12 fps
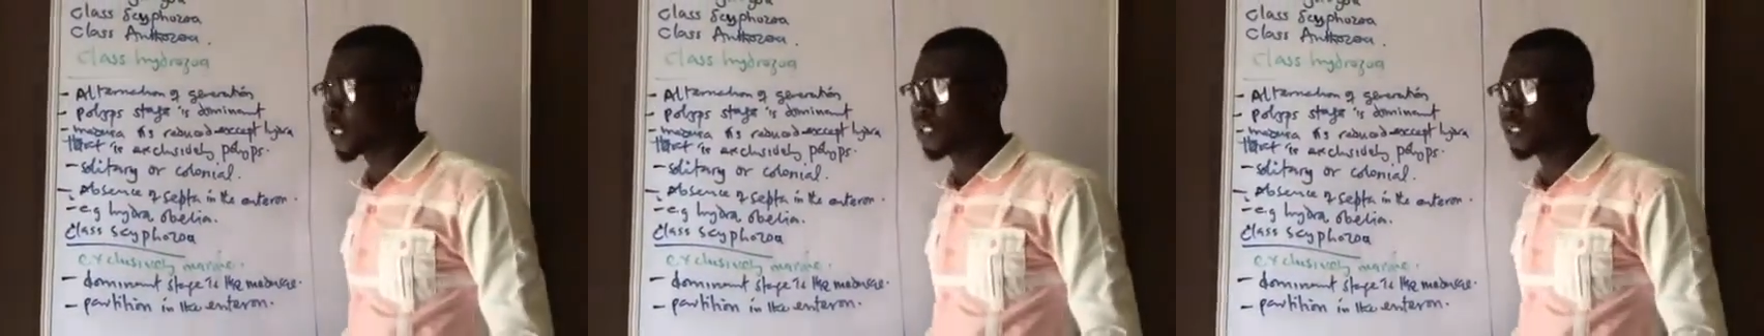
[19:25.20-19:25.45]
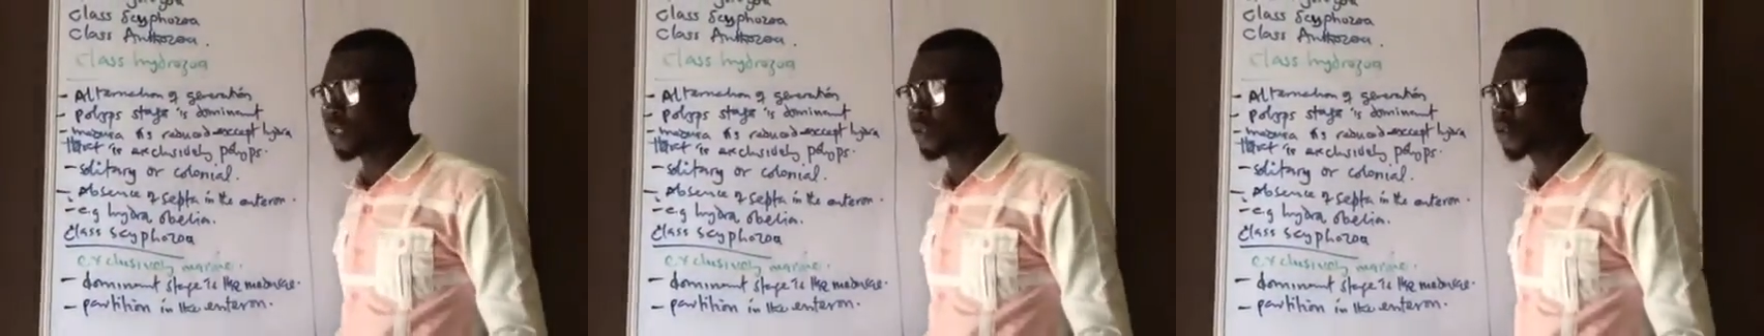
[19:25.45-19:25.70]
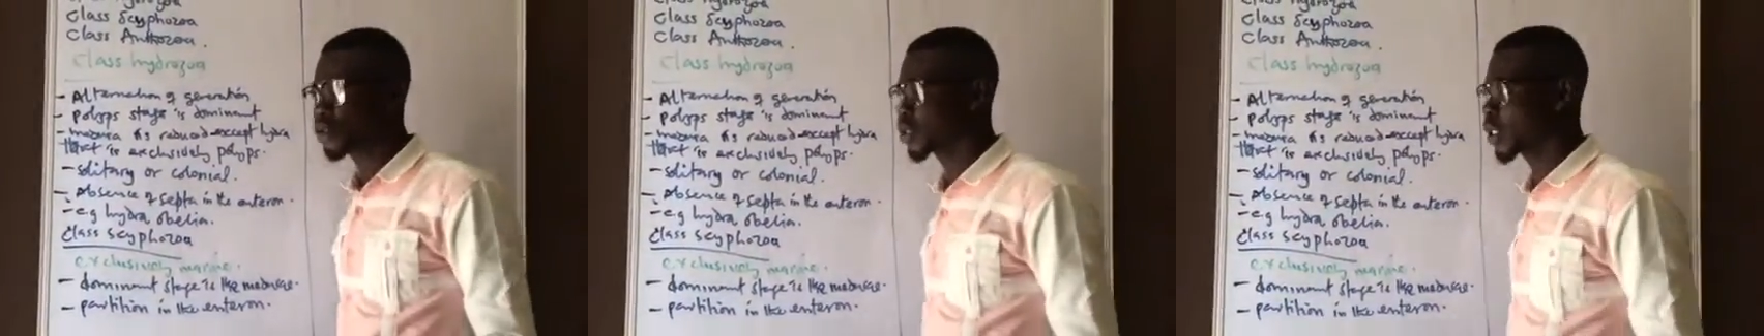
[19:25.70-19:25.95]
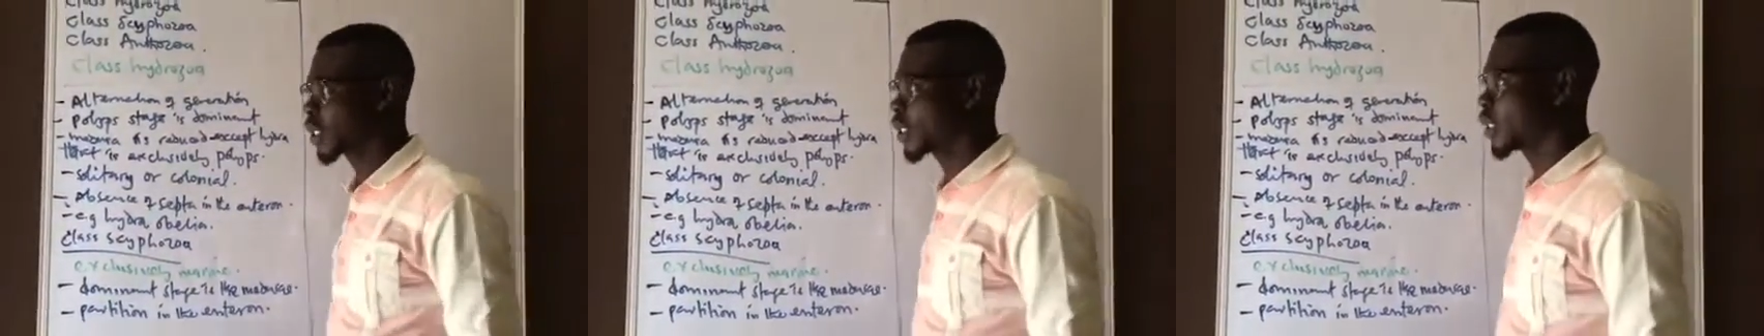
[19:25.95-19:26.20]
tentacles,
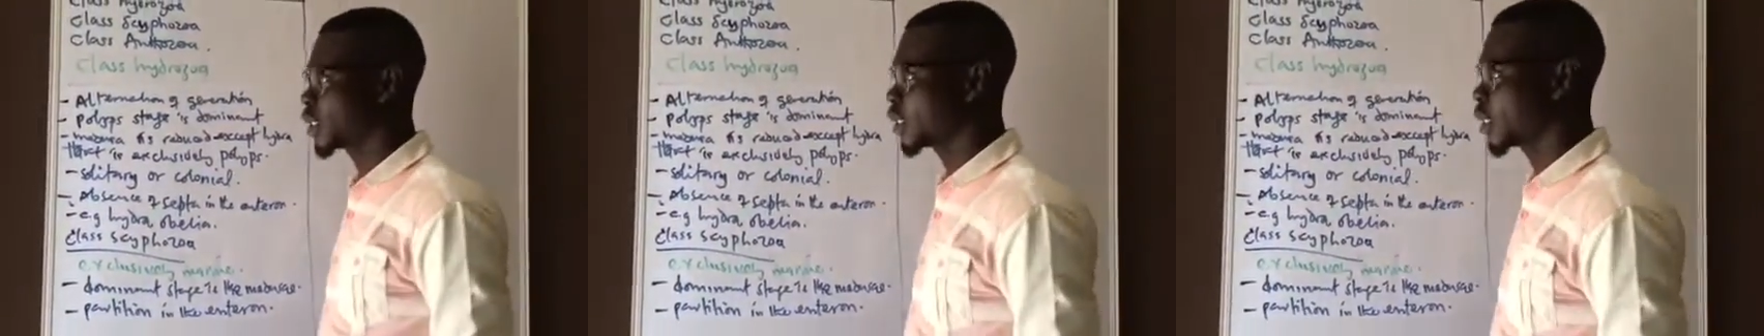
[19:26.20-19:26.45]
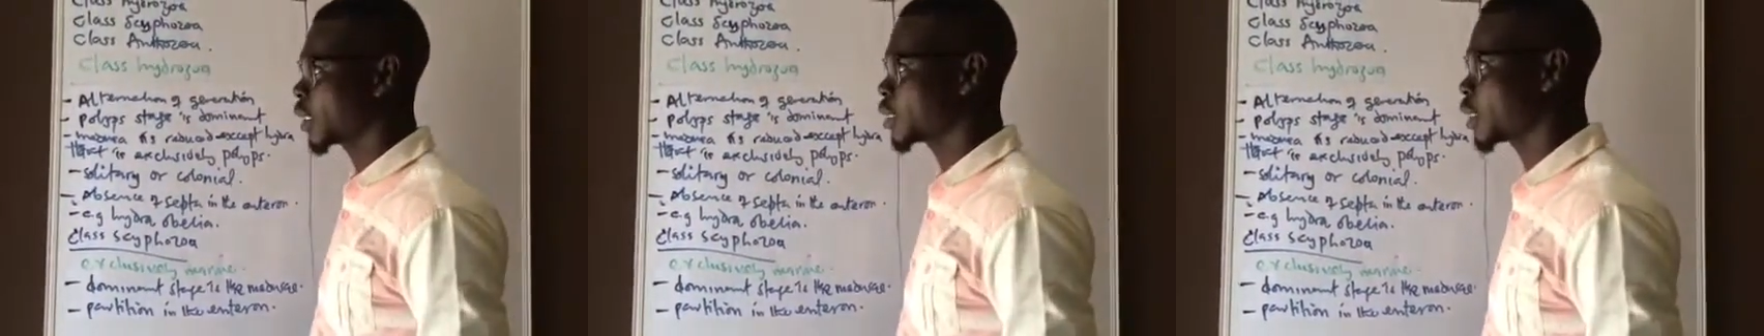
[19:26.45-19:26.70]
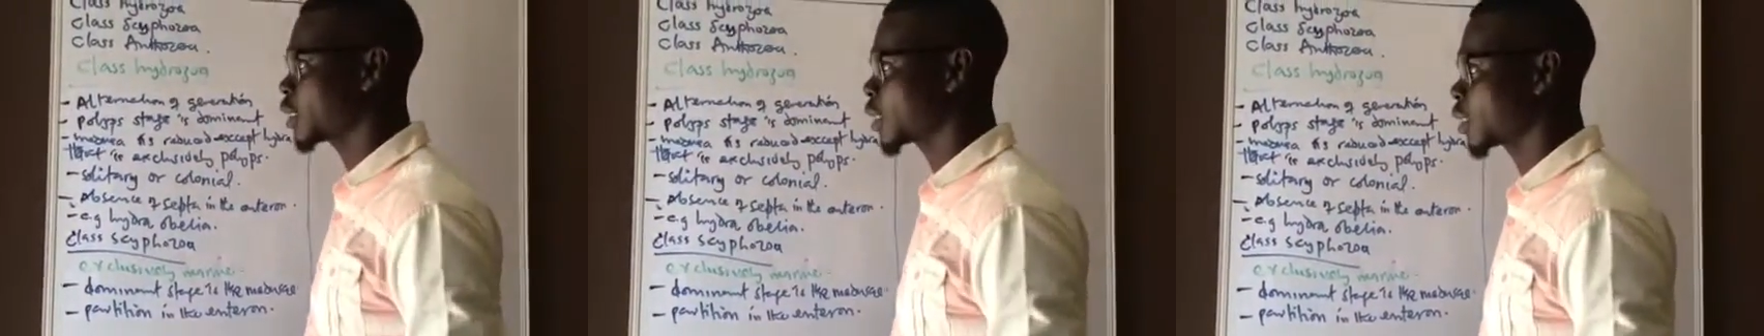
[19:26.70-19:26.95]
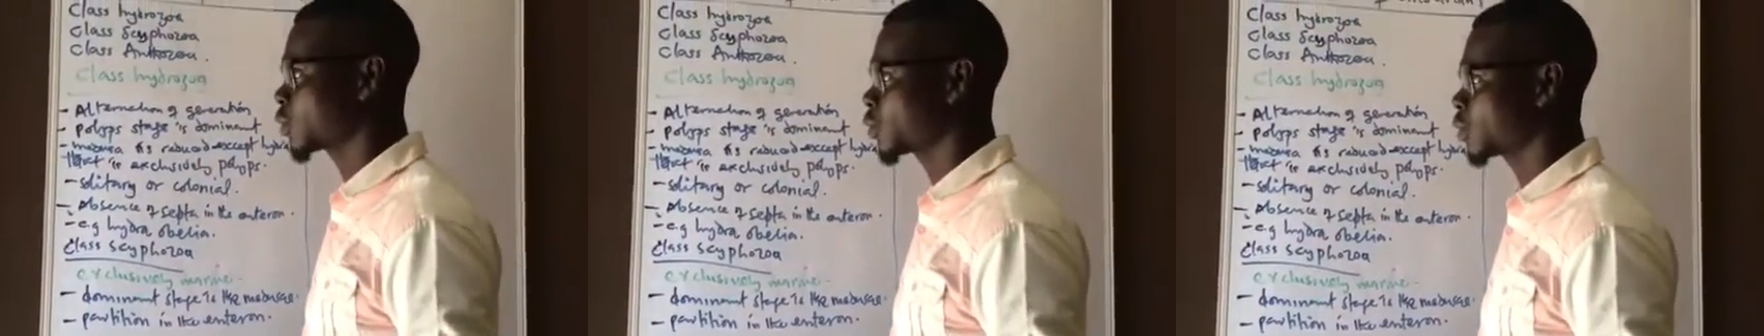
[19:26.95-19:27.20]
and in their
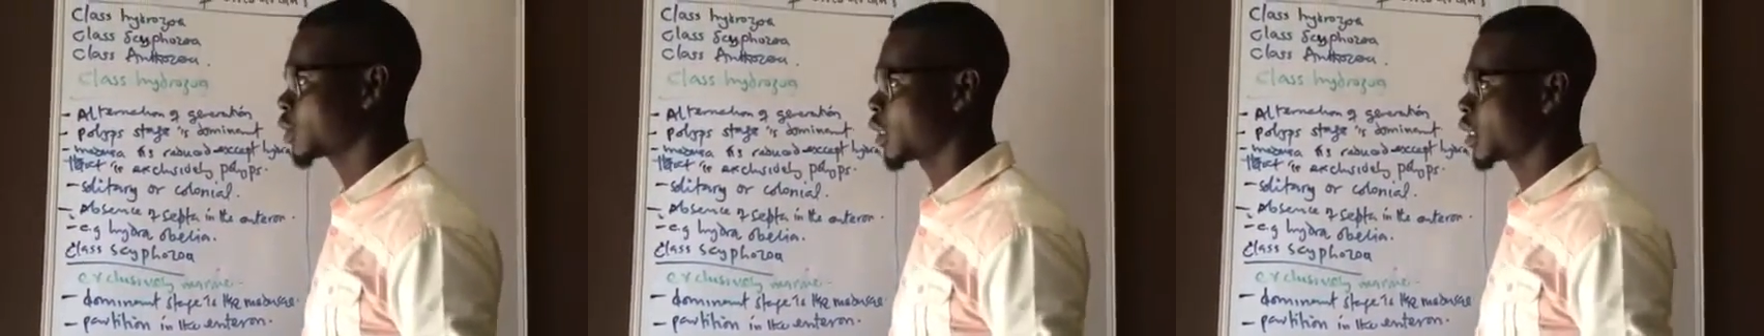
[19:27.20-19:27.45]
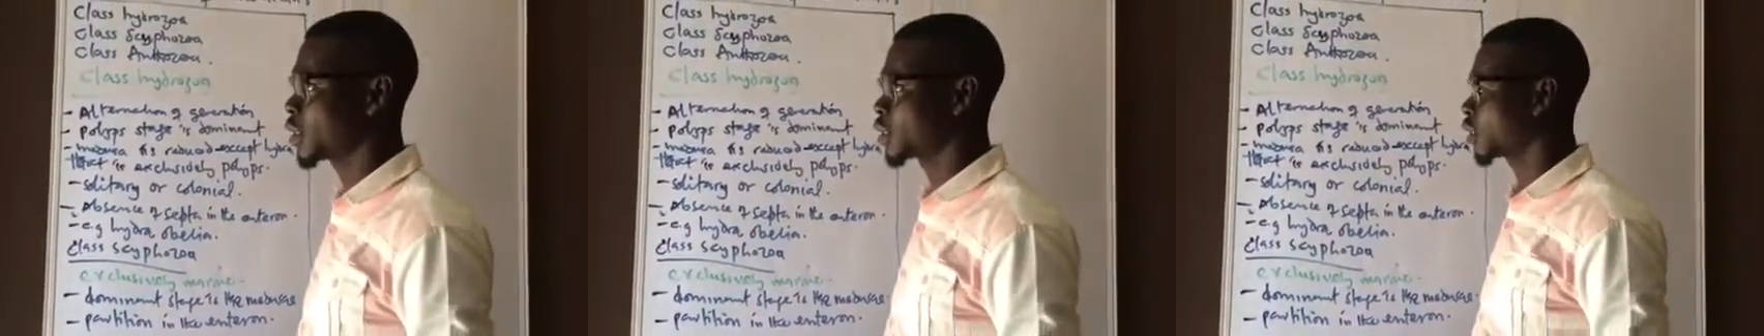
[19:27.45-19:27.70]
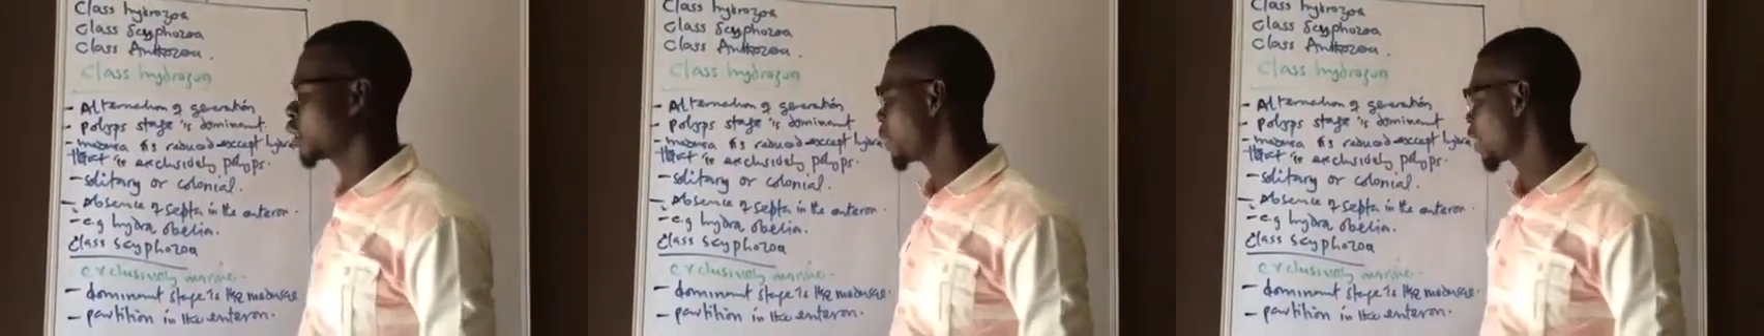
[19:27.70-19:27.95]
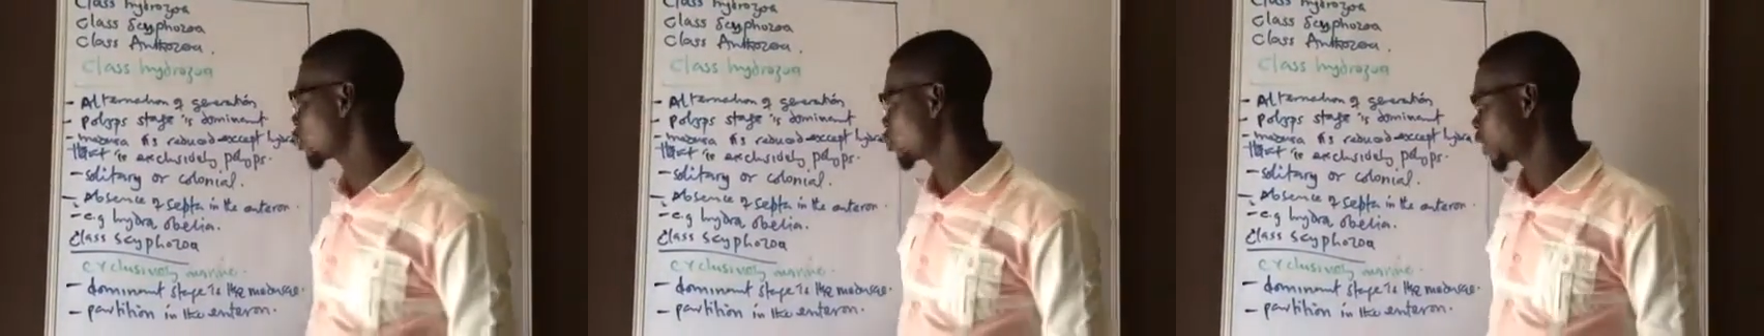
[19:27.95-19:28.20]
tentacles there is
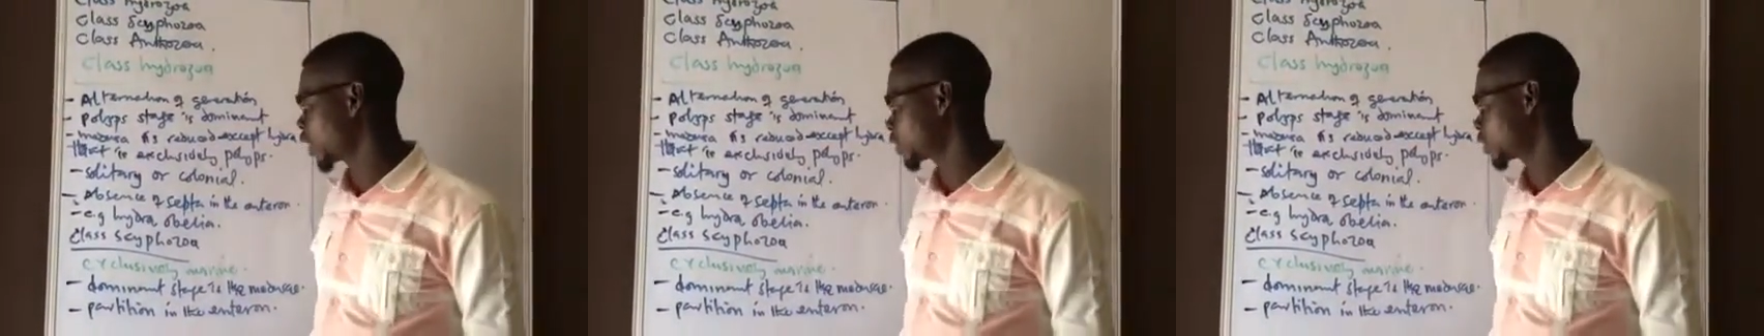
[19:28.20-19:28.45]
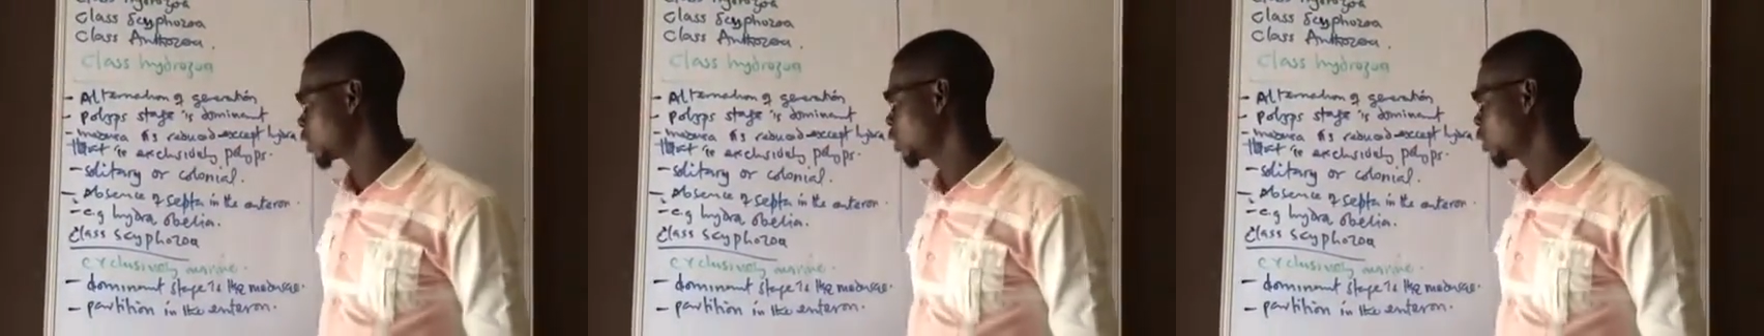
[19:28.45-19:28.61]
nematoblast.